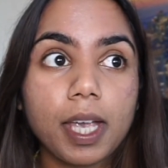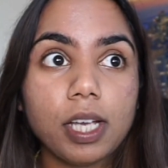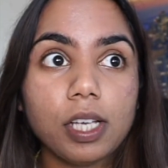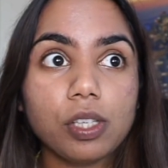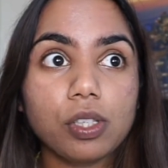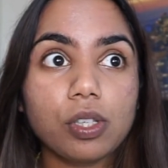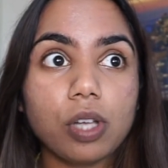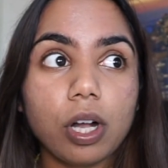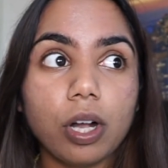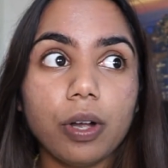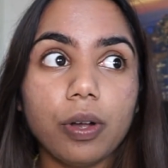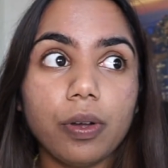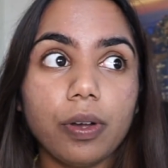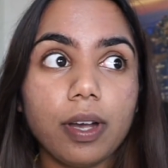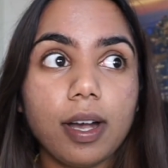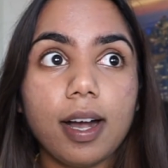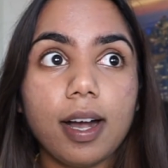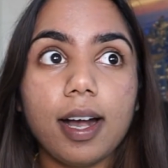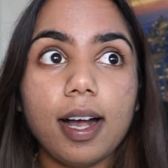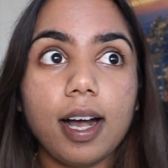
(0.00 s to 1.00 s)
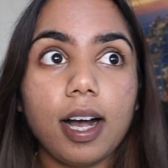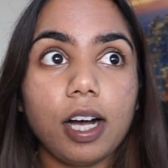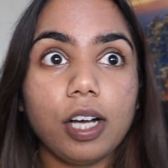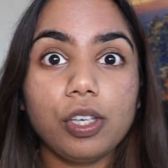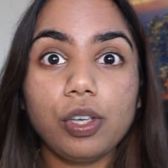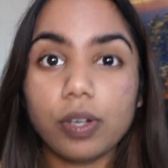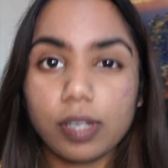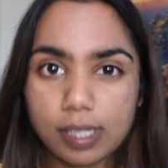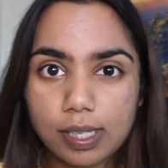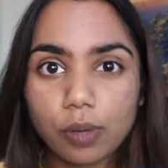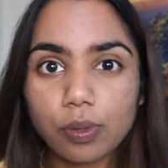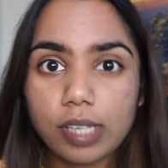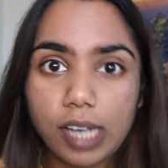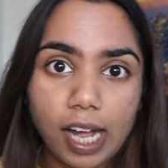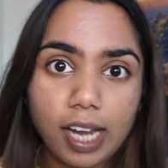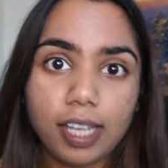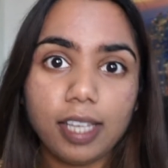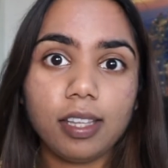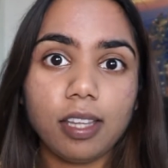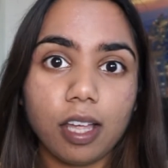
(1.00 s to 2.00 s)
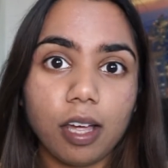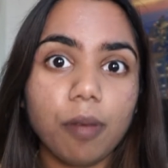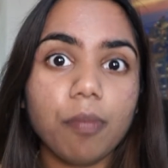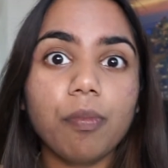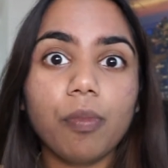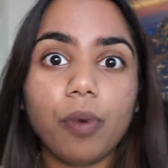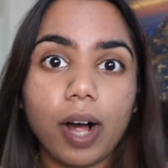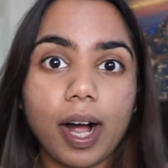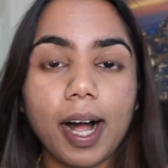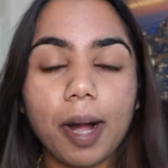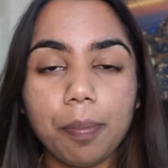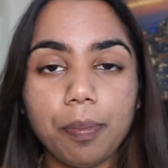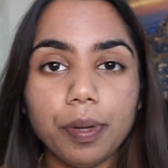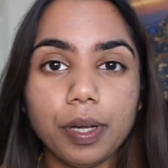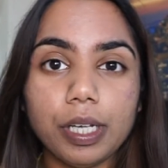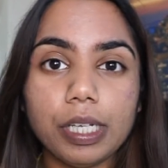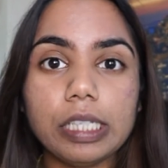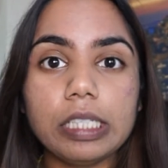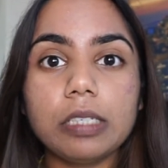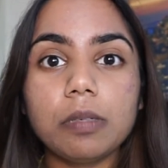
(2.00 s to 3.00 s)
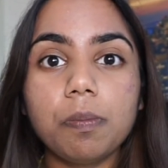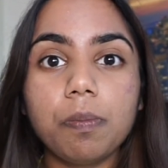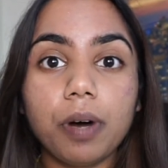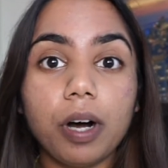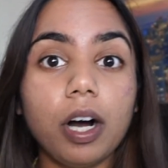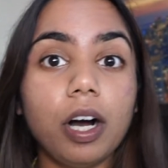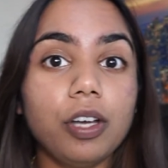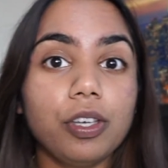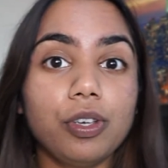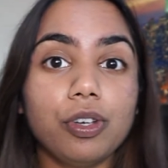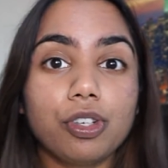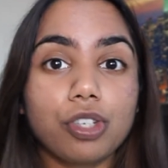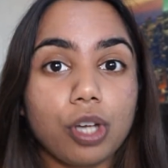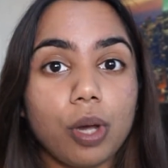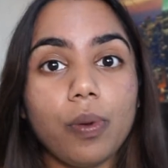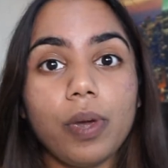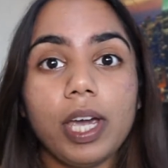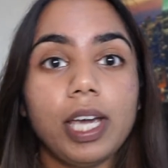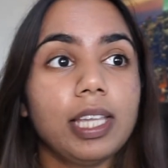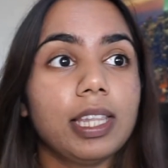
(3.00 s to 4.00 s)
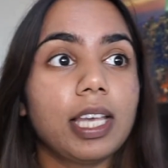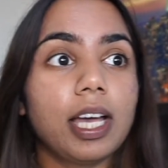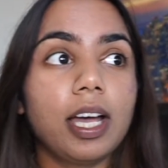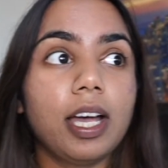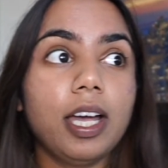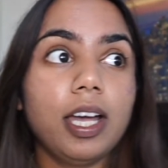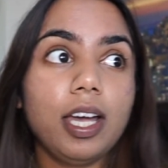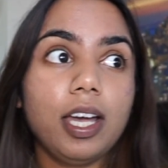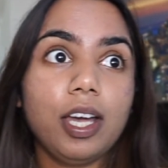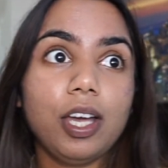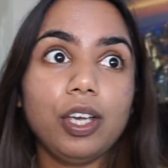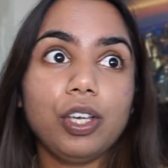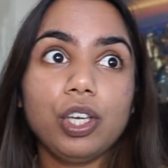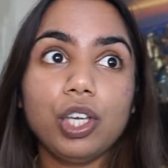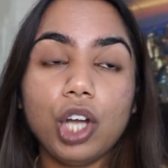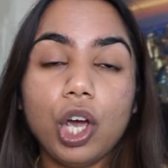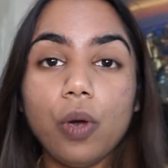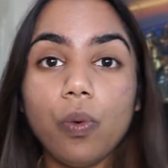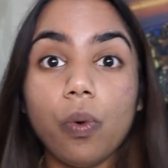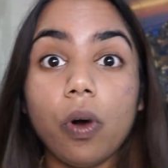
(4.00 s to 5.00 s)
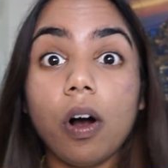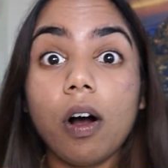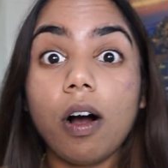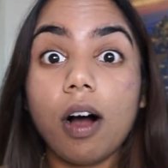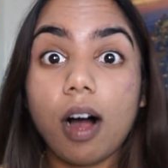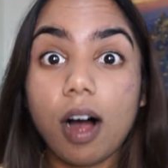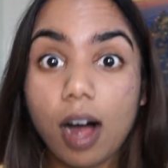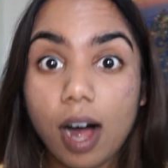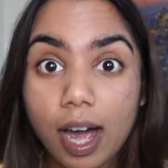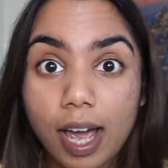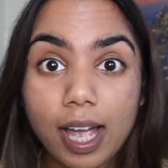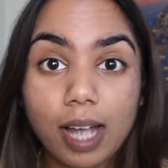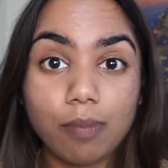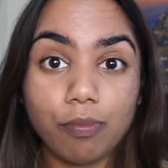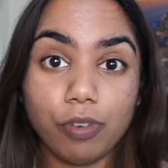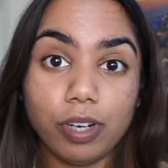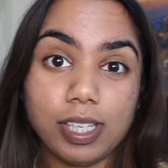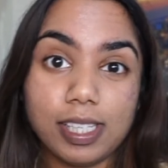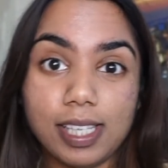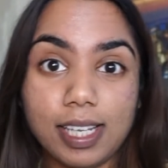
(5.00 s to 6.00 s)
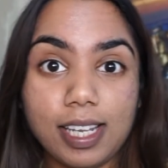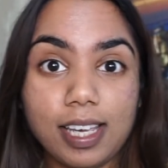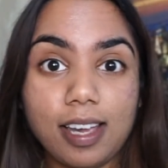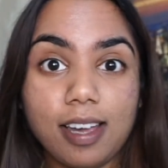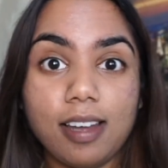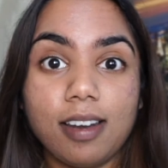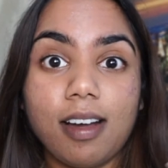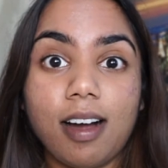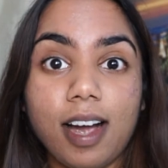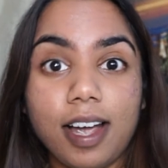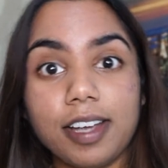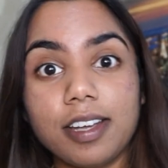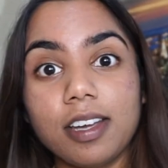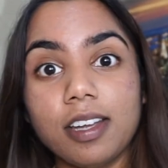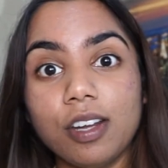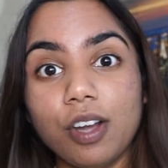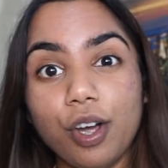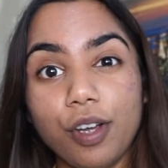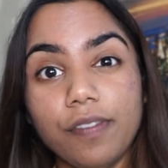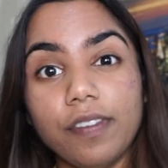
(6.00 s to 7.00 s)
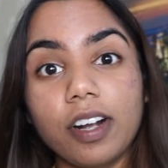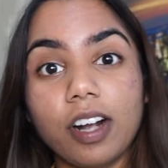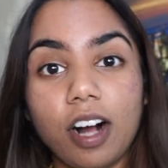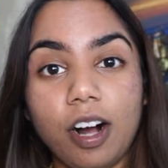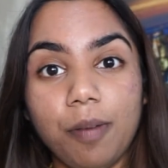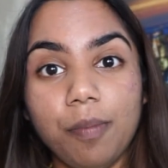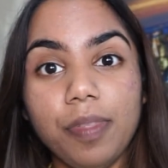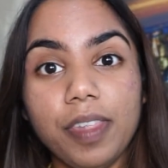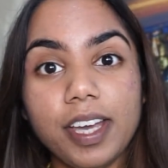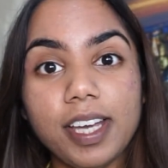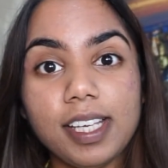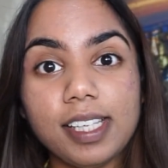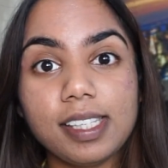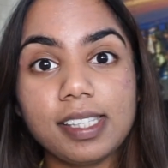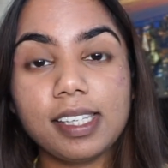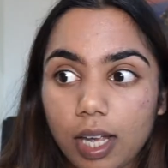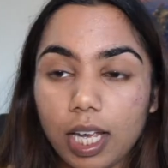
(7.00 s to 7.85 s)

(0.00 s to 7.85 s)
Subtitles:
So you're still telling them what happened, but you're showing that, you know what, I am resilient, I can overcome this.